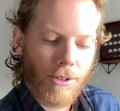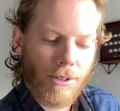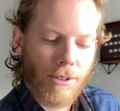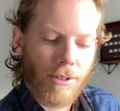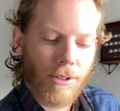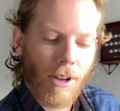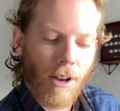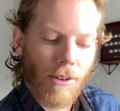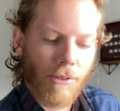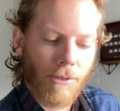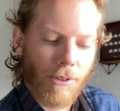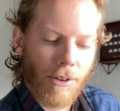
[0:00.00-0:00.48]

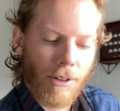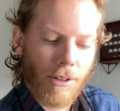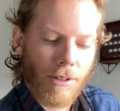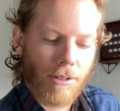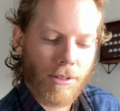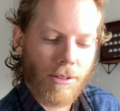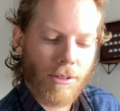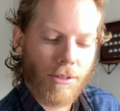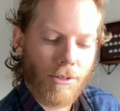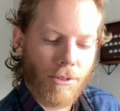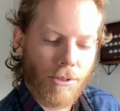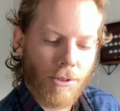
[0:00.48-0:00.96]

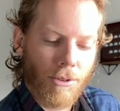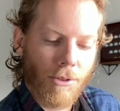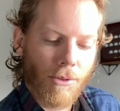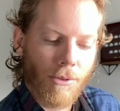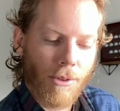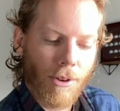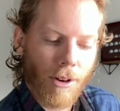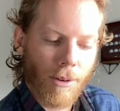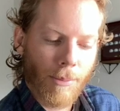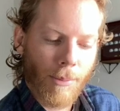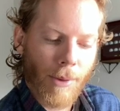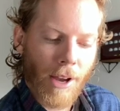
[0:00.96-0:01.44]
sufferings, do you,
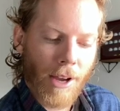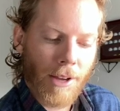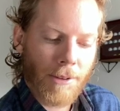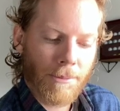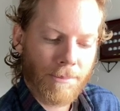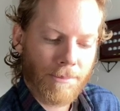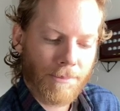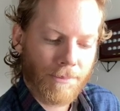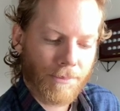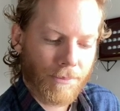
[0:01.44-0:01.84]
young man?